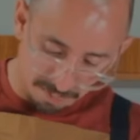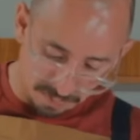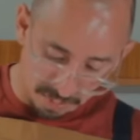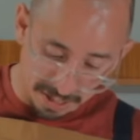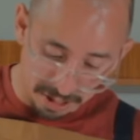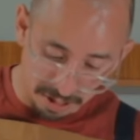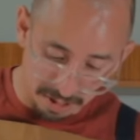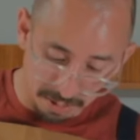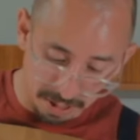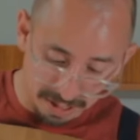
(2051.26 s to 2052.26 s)
to make sure
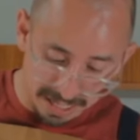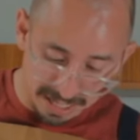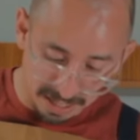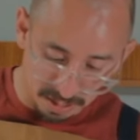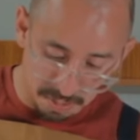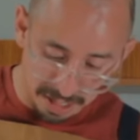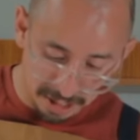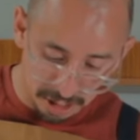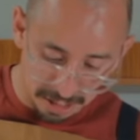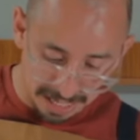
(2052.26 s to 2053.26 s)
that we are getting as
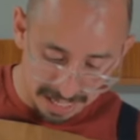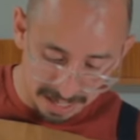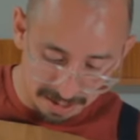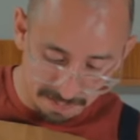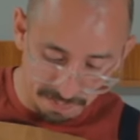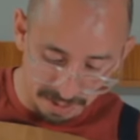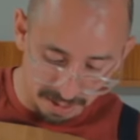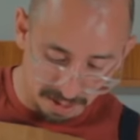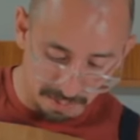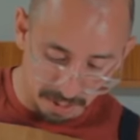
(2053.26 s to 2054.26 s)
much in
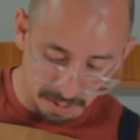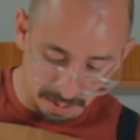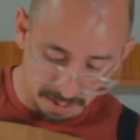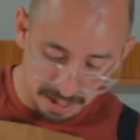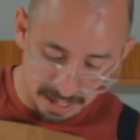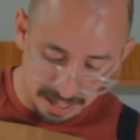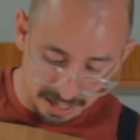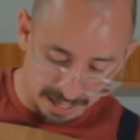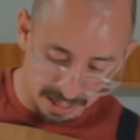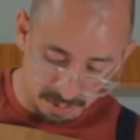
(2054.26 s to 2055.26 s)
the bowl
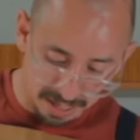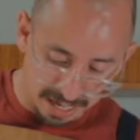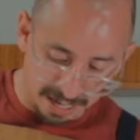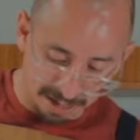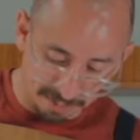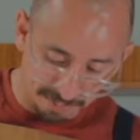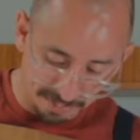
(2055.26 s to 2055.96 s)
as we can.